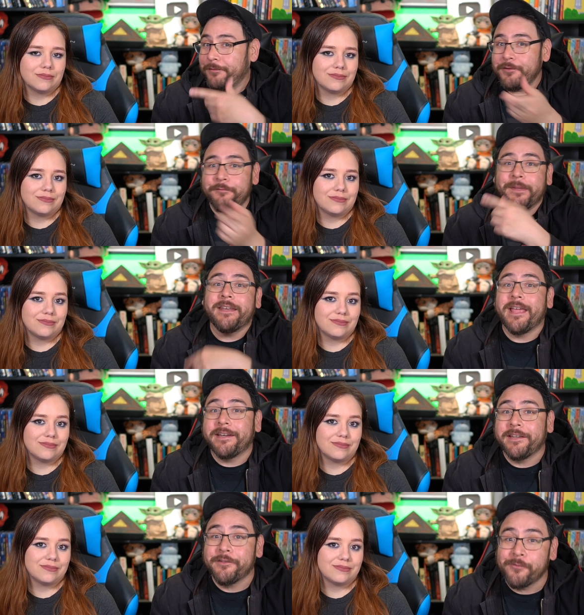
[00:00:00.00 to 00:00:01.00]
Speaker 1: or if you've been to
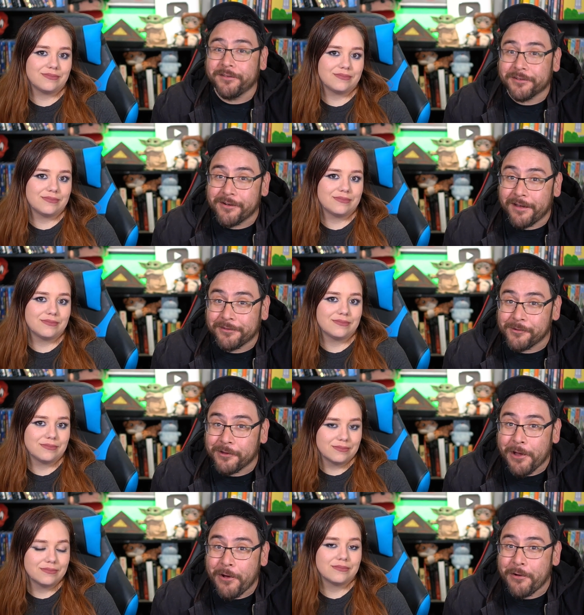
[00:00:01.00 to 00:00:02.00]
any of the ones across the
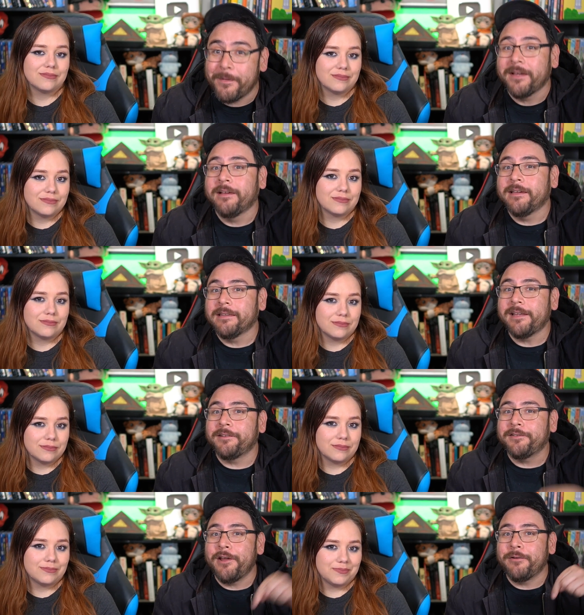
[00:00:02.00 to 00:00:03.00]
globe Globe. Let
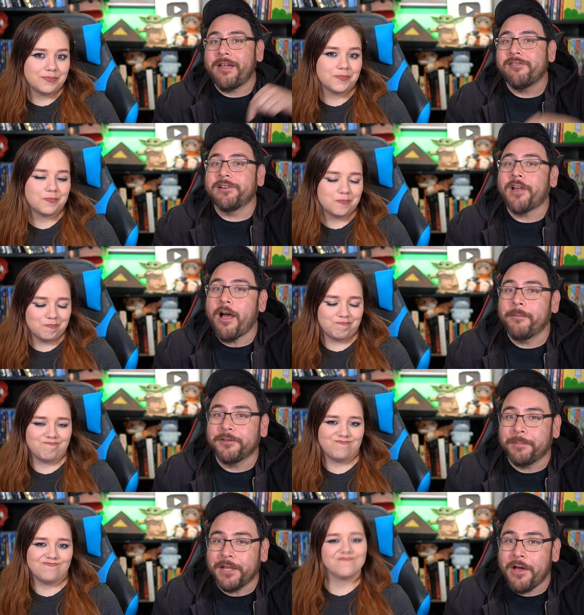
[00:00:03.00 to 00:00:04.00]
us know down in the
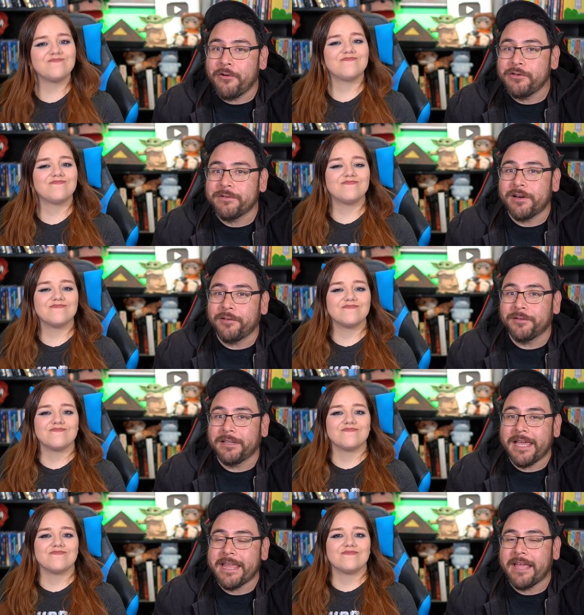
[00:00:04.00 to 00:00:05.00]
comments below. You can also
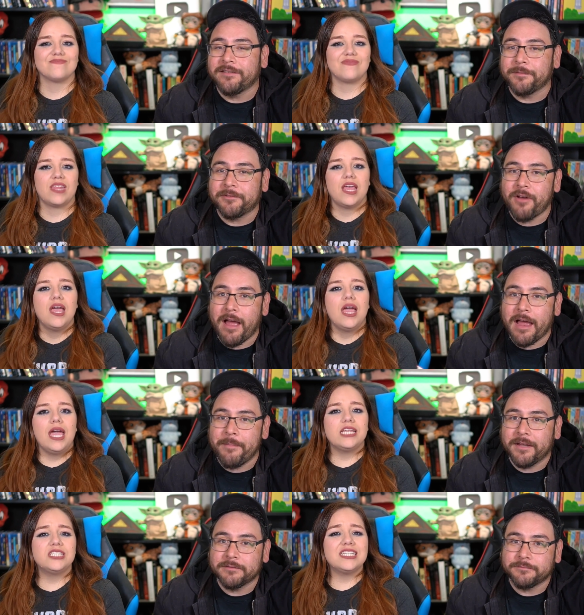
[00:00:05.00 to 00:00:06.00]
like and
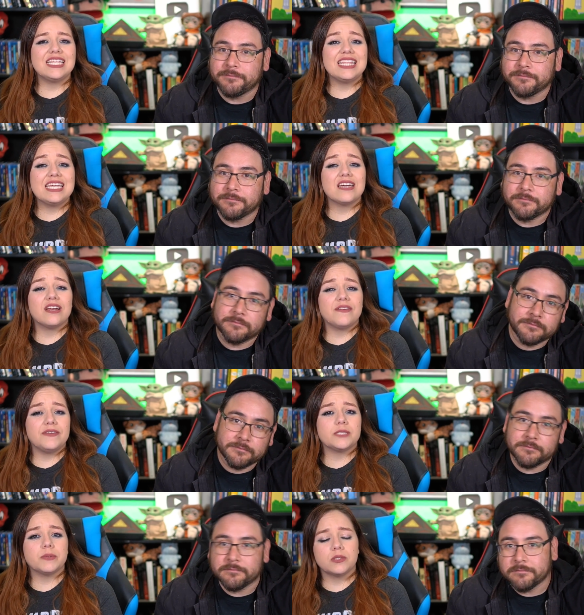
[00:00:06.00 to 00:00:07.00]
subscribe.
Speaker 2: And did a thing on our
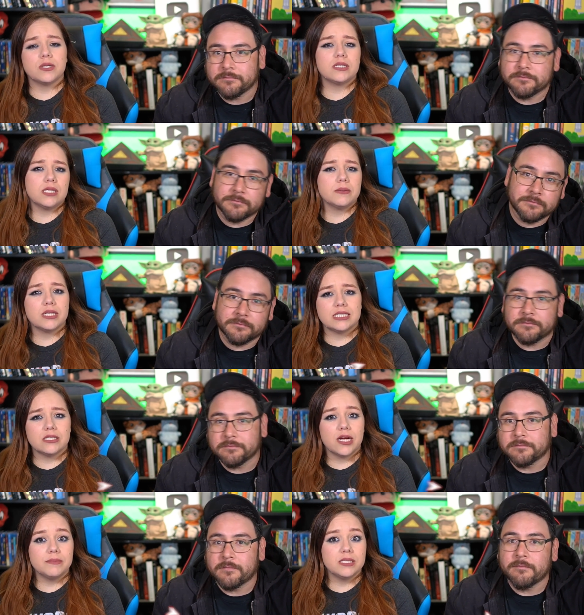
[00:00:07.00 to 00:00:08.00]
Facebook, Twitter, Tumblr,
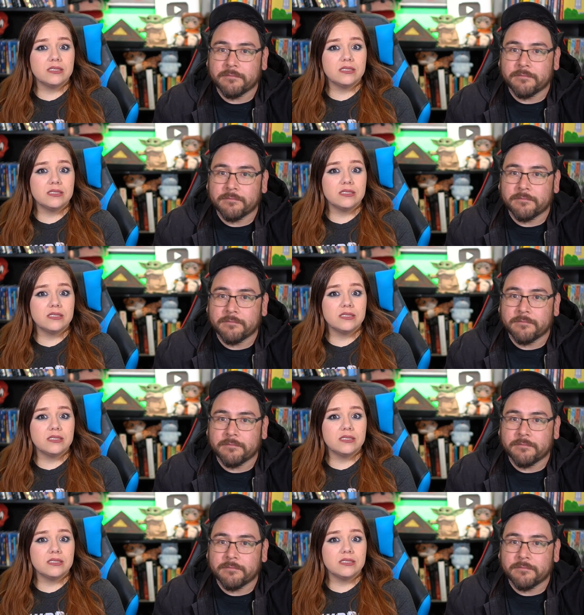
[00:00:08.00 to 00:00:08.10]
Instagram,